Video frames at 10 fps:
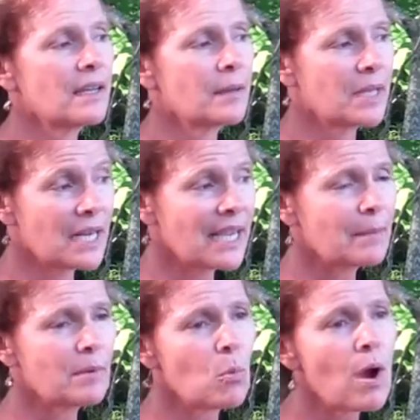Um, and I
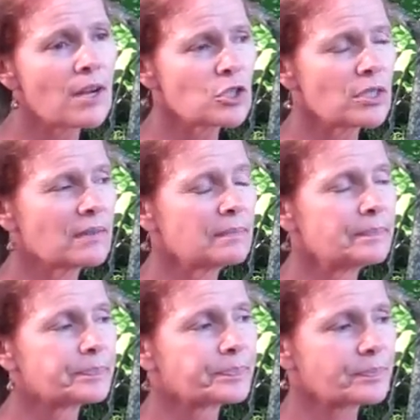had been watching
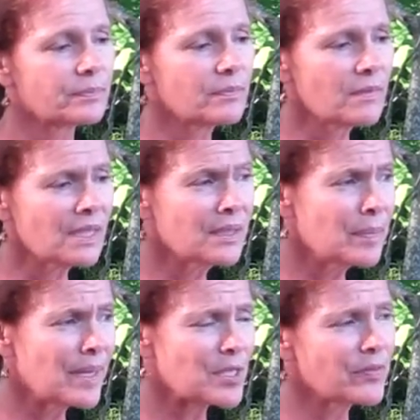in the
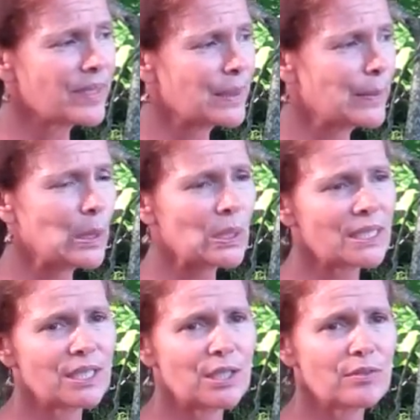Pennsylvania
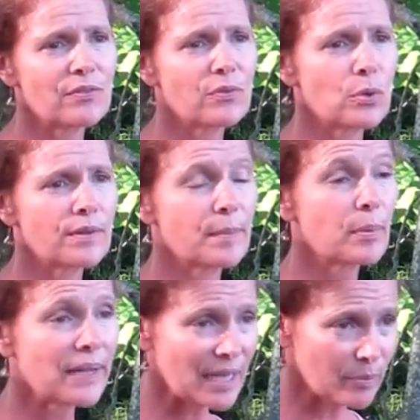Bulletin for the
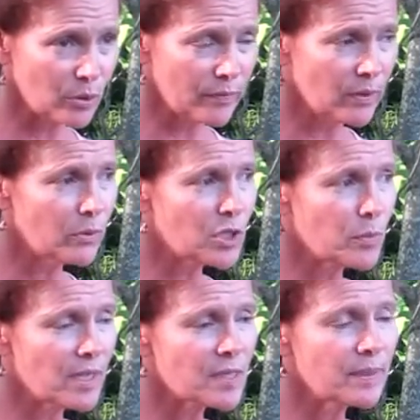plan approval, which
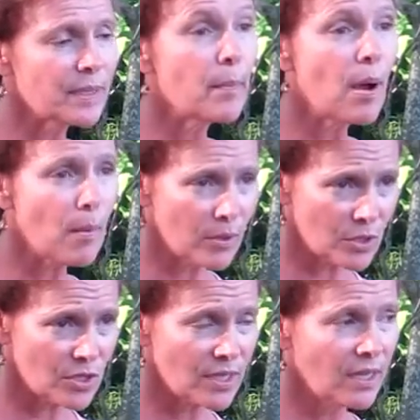must be
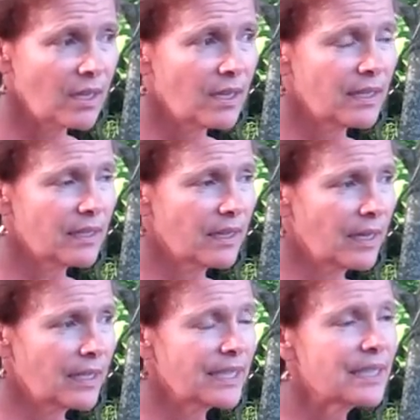published
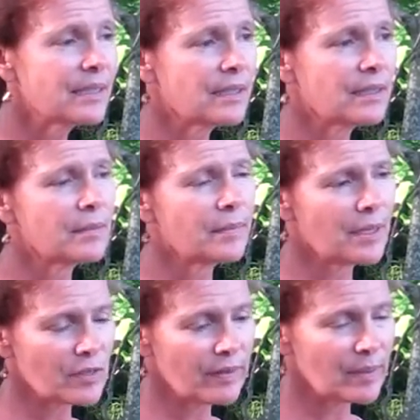uh, in the
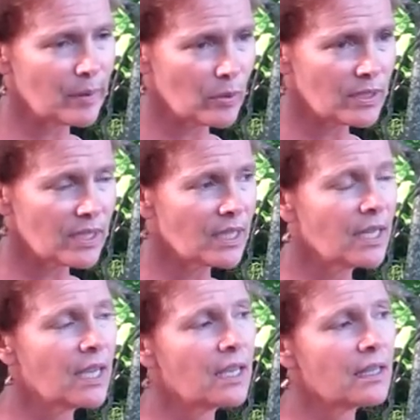Pennsylvania Bulletin.
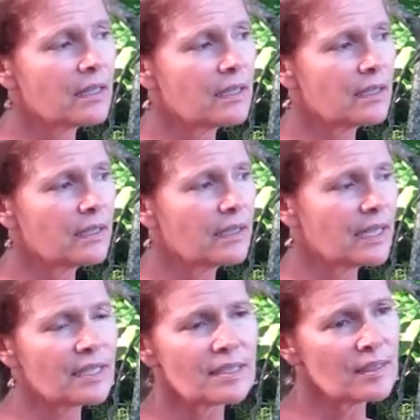
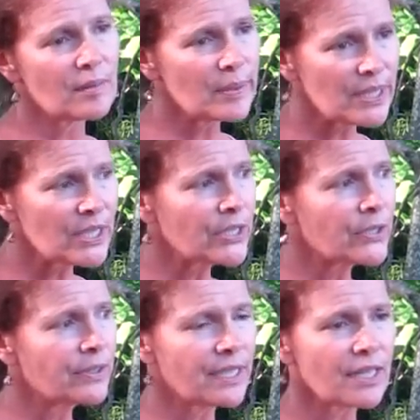And it didn't
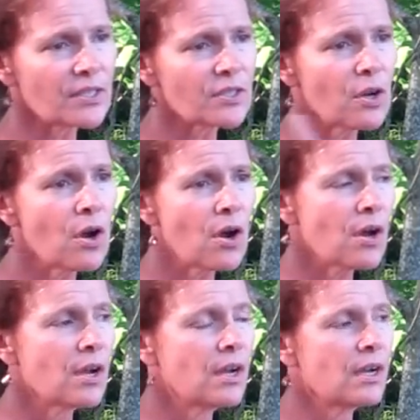appear, yet I saw a,
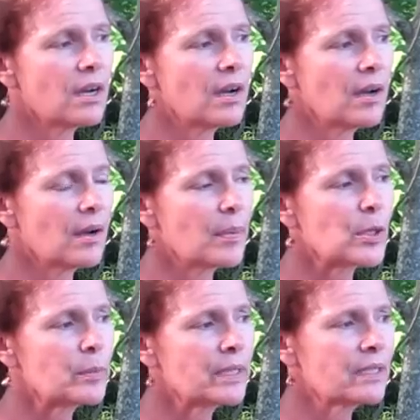a
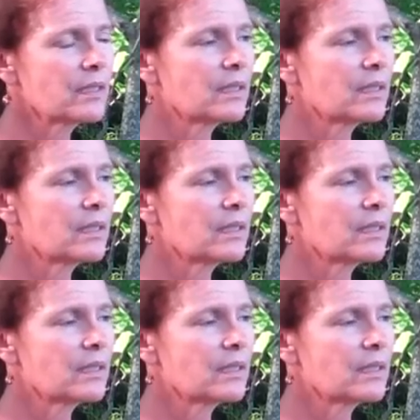permit